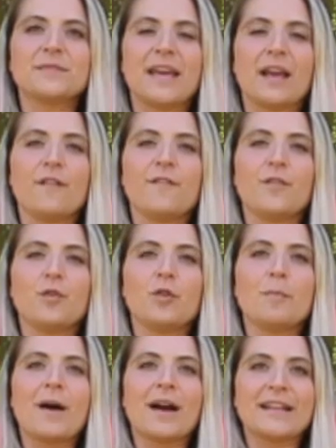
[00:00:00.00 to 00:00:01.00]
Take a
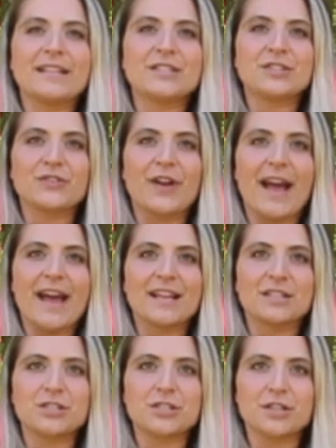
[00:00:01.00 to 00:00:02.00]
full body
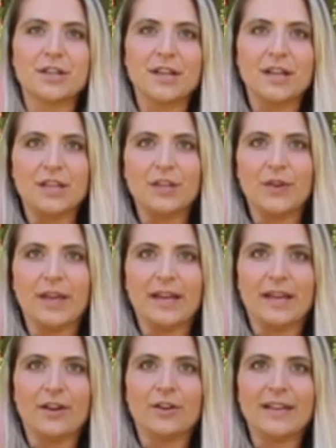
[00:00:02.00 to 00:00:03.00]
stretch. You can
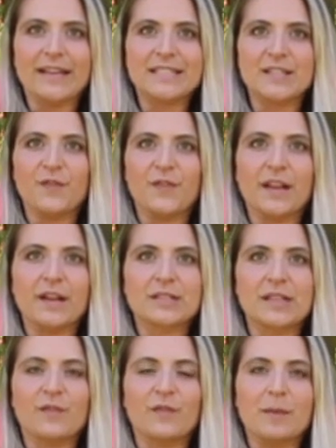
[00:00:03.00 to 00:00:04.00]
interlace the fingers
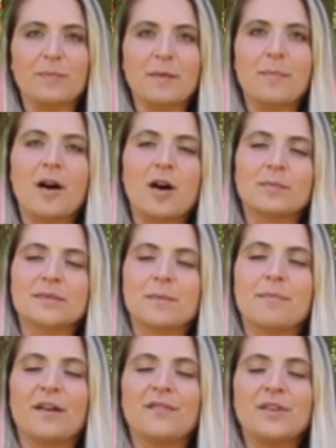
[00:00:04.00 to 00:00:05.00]
and flip the palms
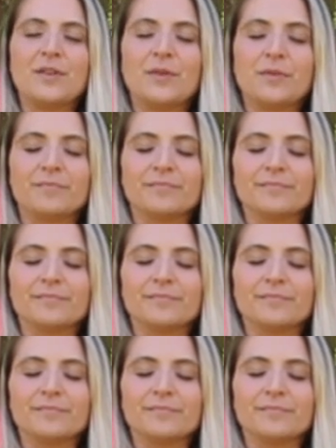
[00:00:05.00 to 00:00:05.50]
above you.